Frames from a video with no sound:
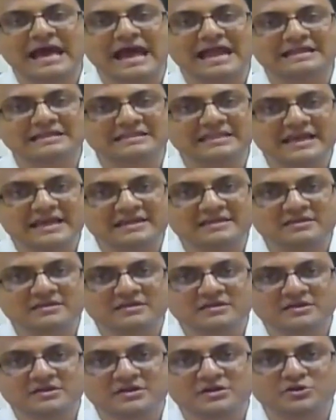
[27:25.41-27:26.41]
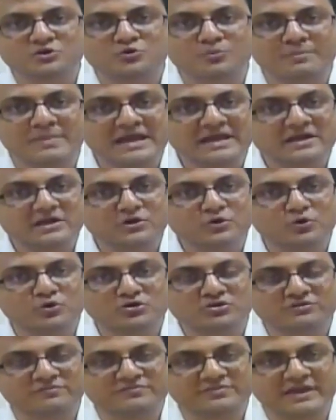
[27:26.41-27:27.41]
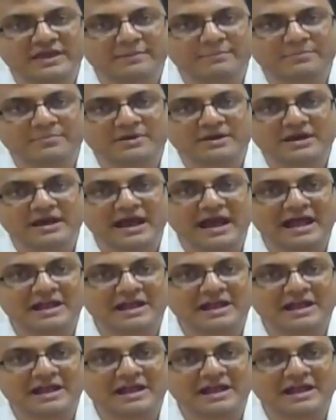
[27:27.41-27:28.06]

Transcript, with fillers: and then to make a note of them